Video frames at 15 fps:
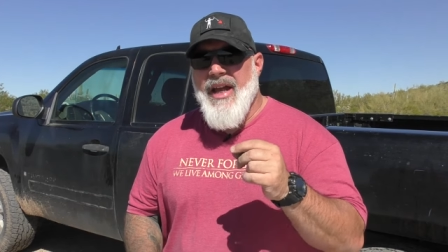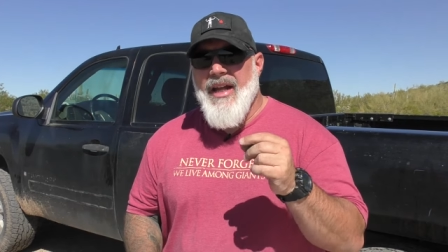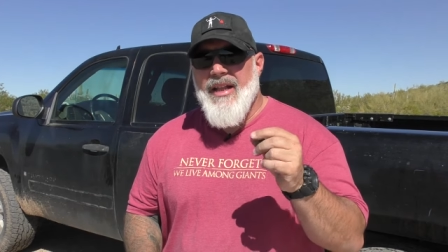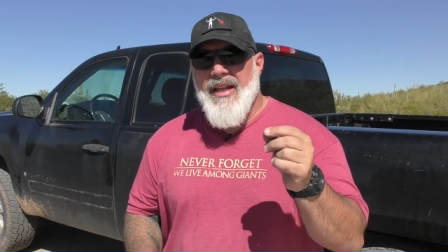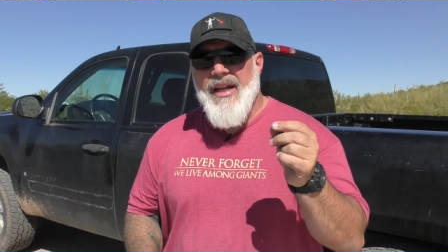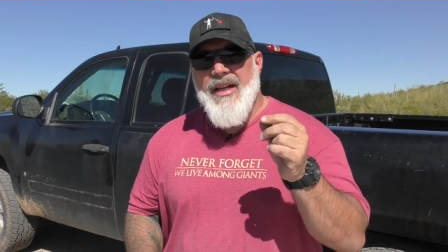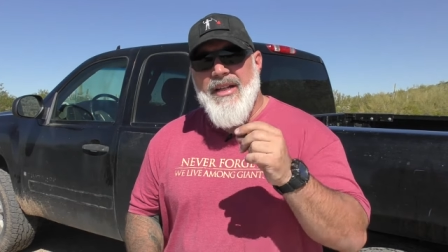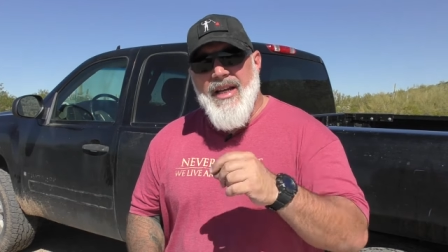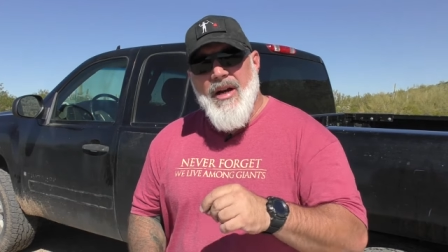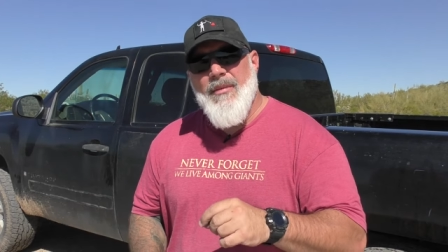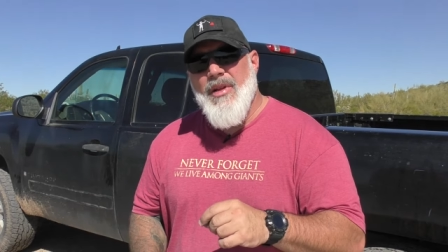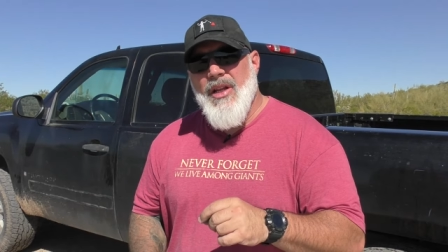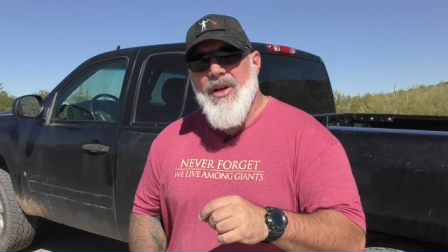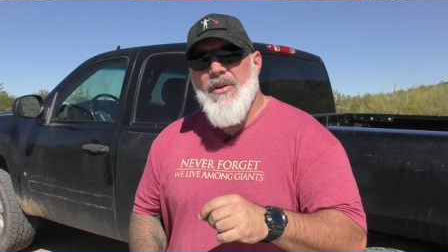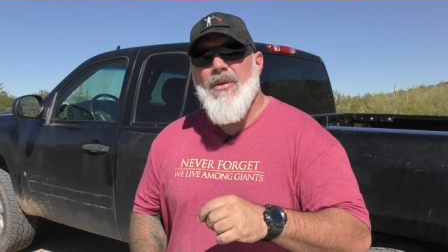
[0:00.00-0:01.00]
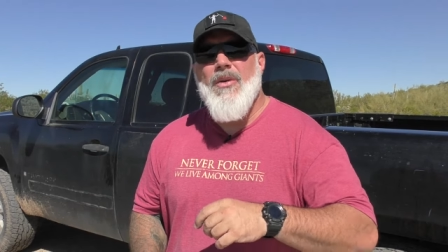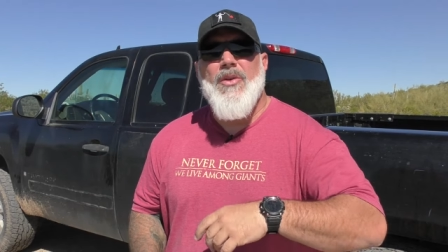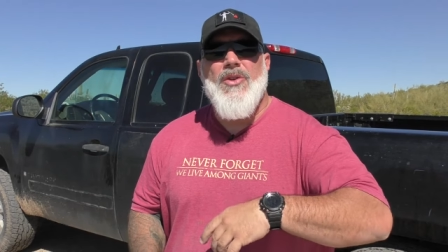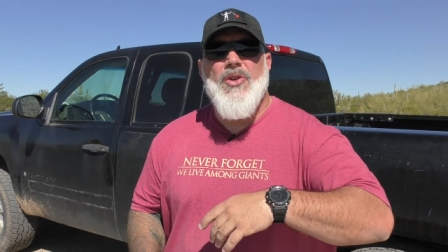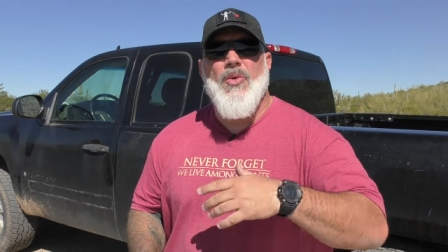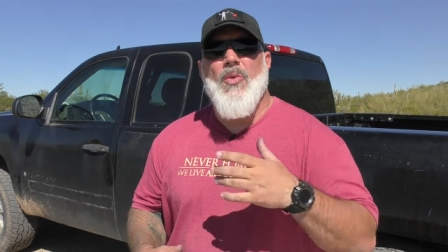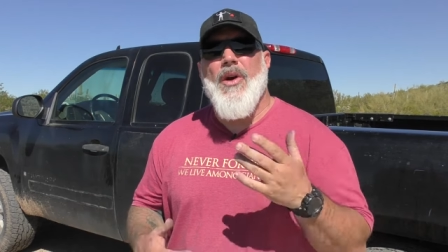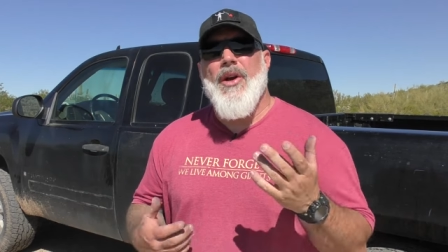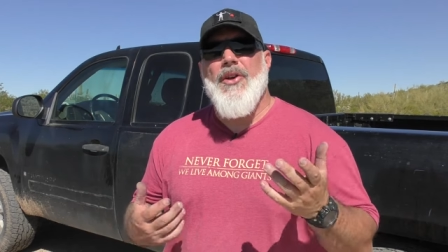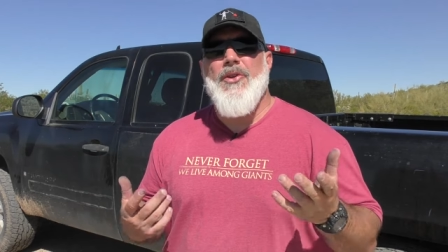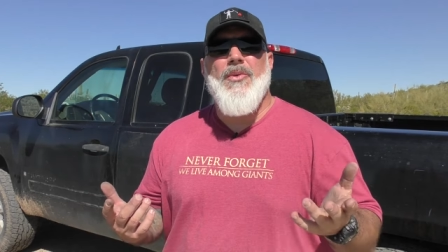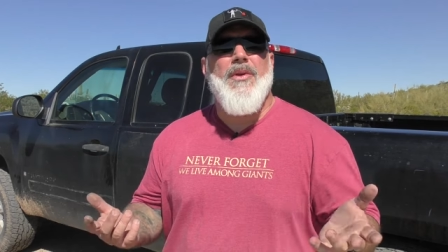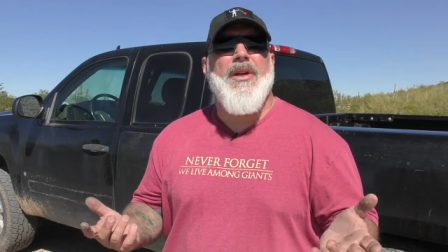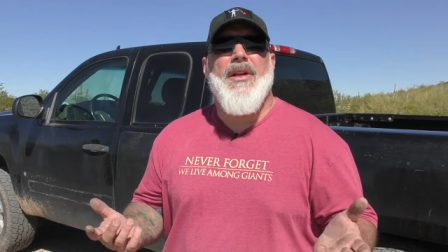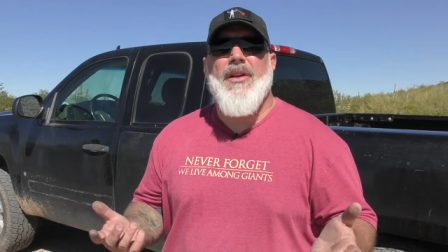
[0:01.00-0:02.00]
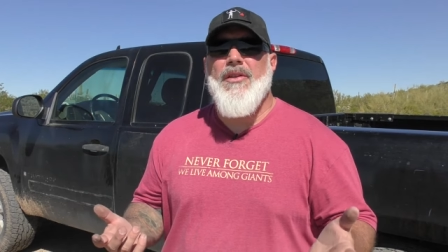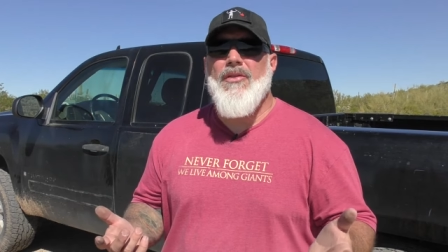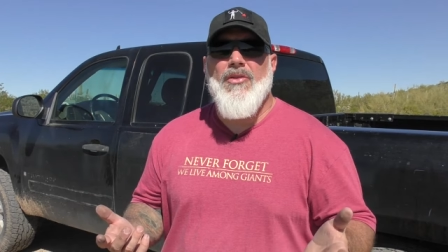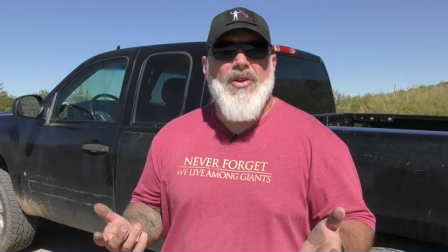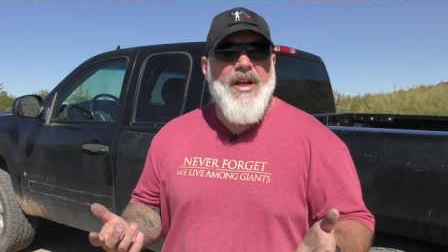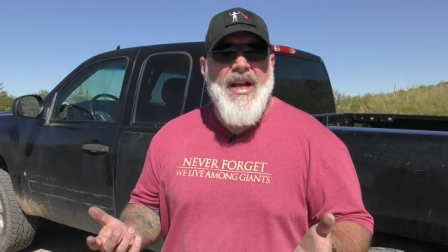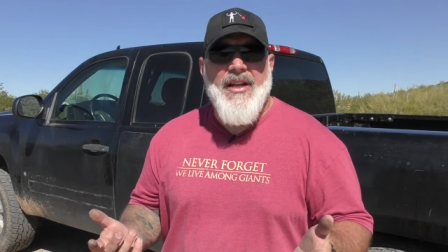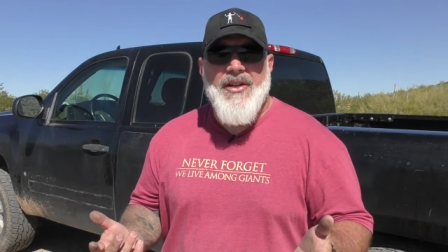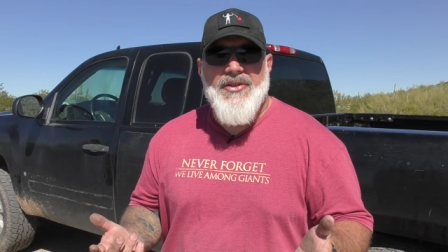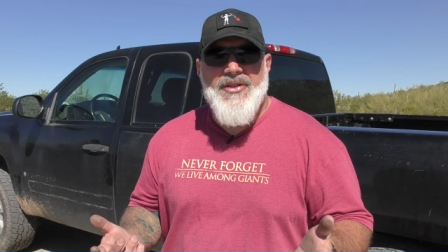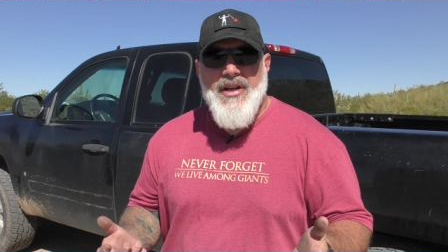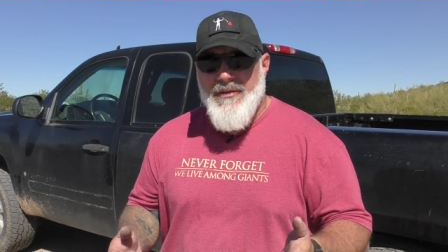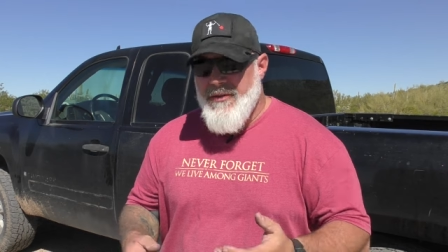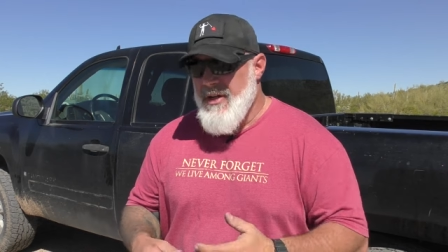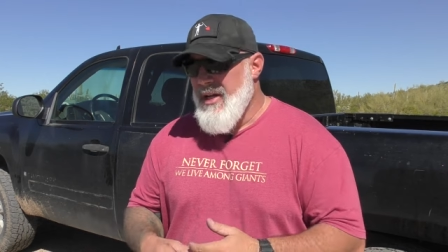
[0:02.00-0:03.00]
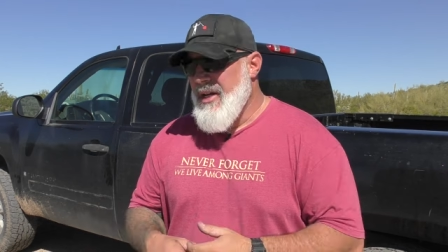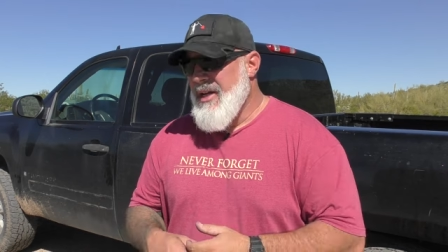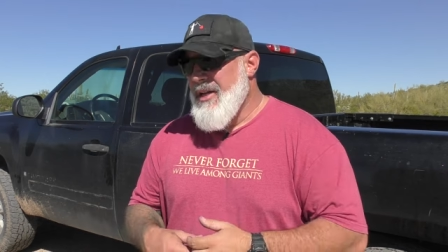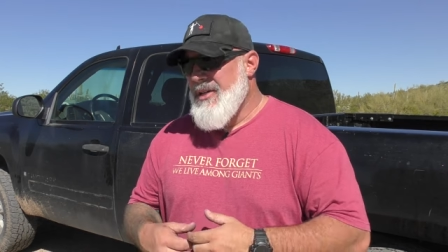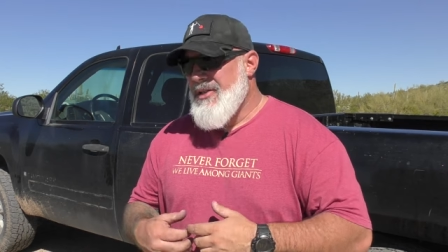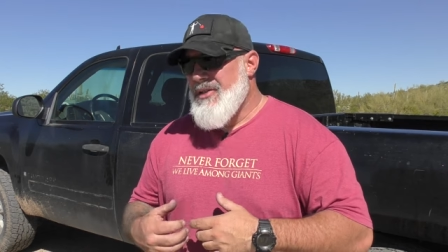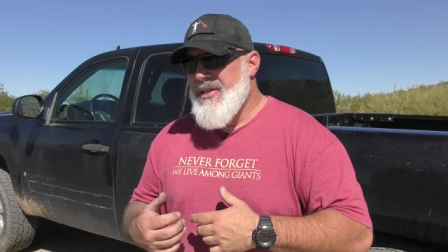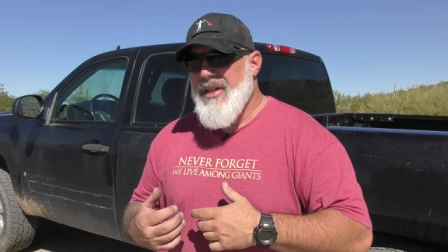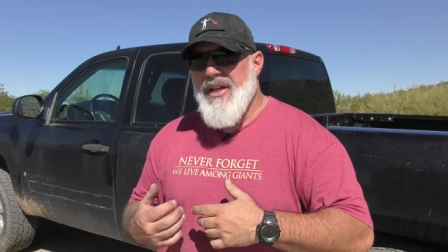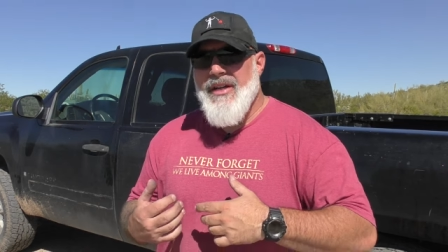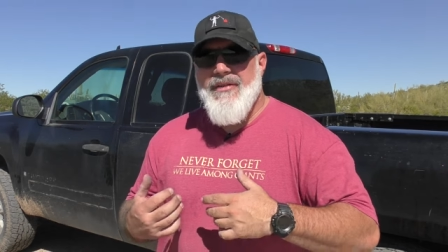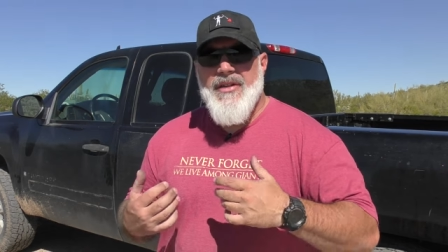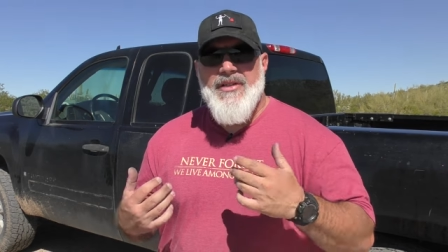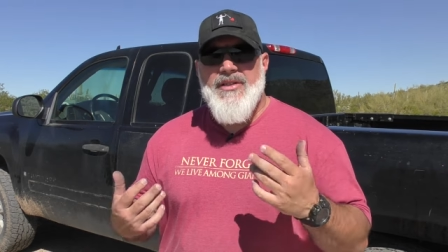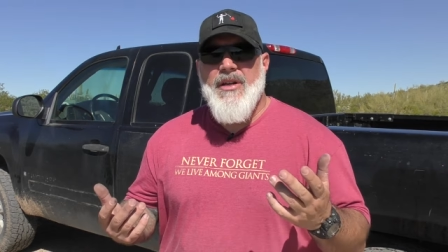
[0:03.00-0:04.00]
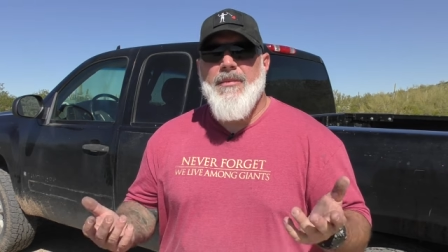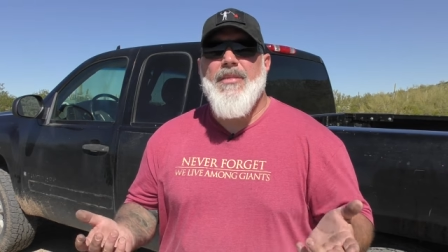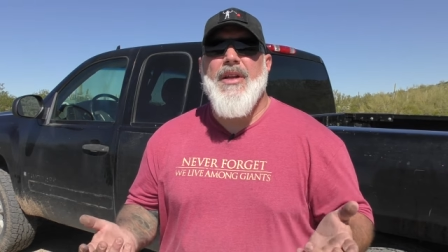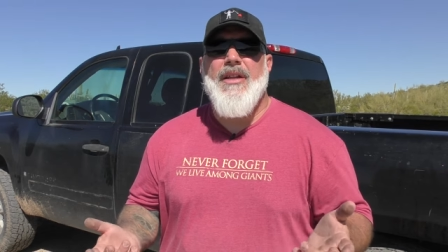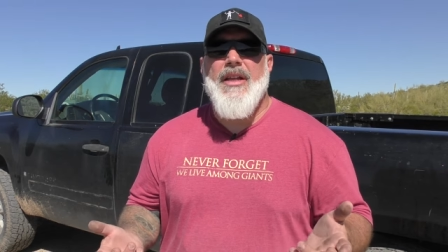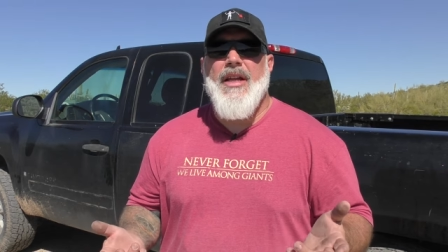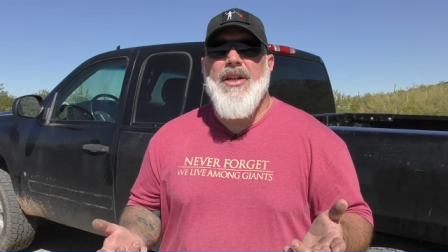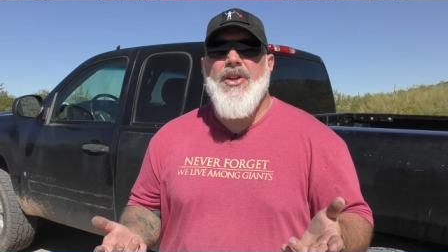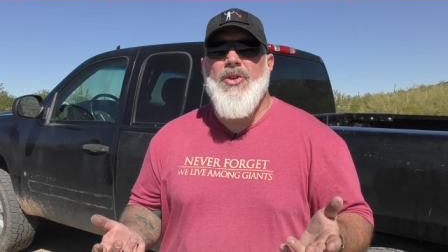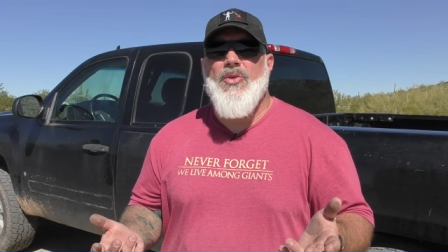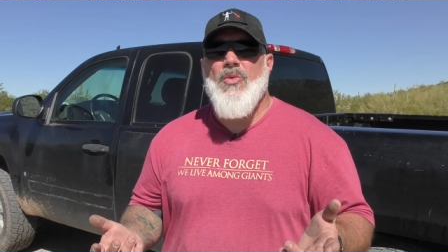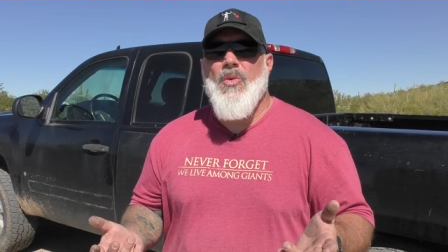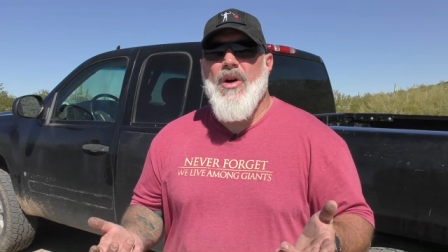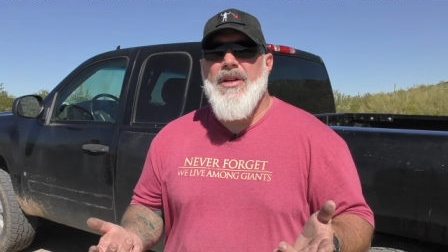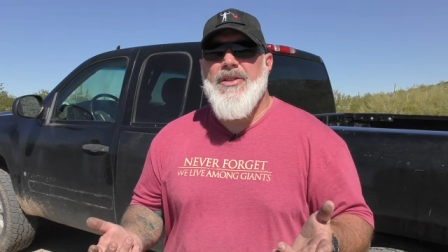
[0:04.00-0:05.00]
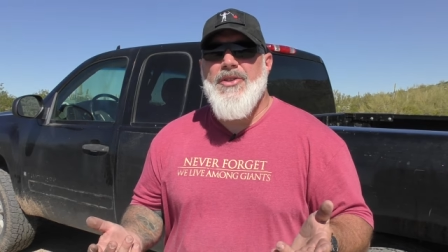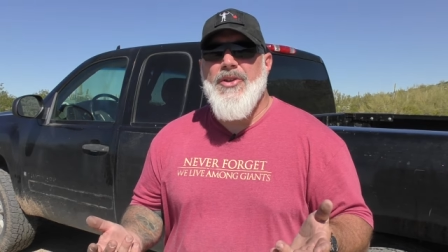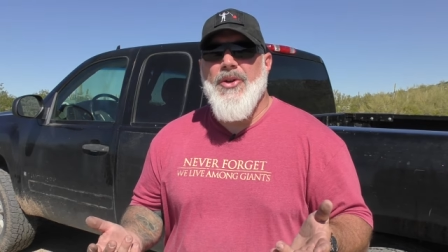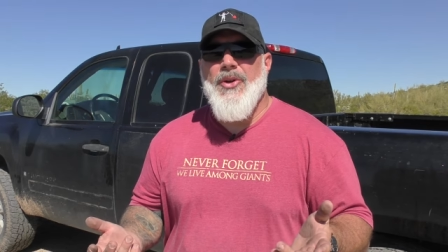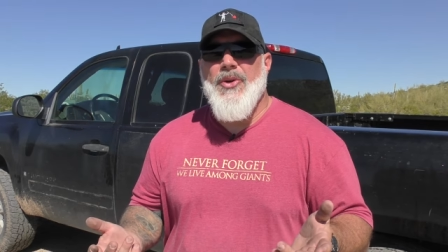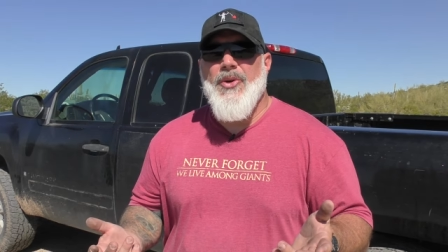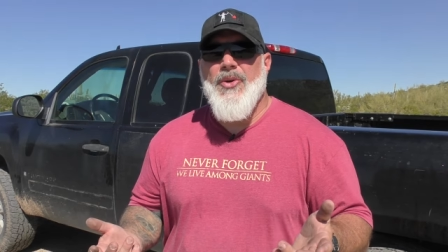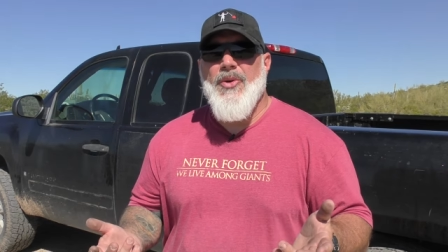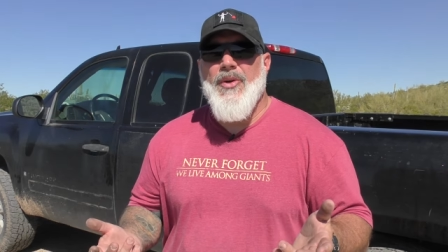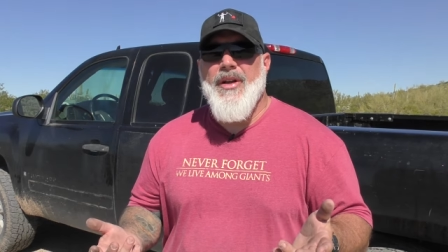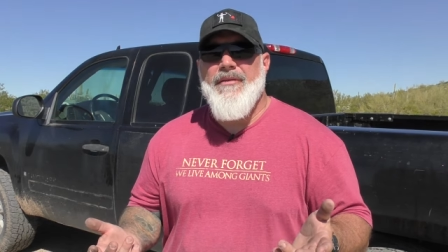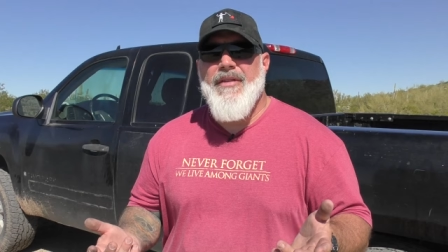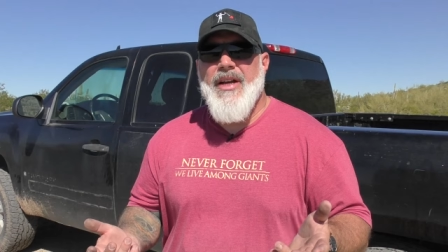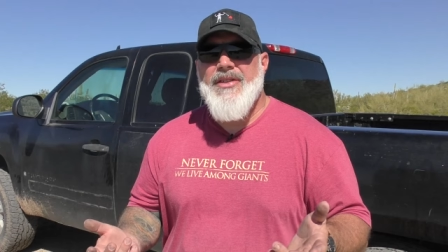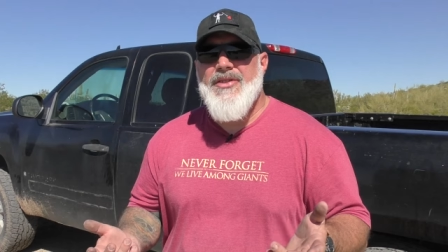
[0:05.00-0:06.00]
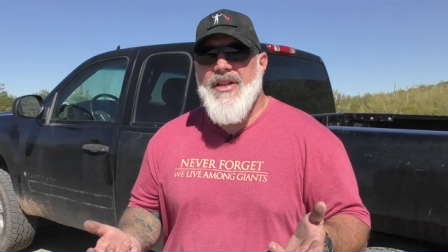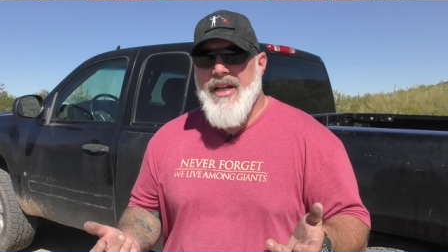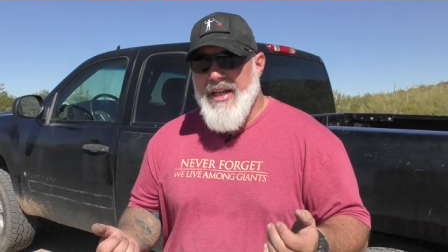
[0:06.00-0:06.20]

a link down below to where you can look at it yourself, see if it's something that you want to invest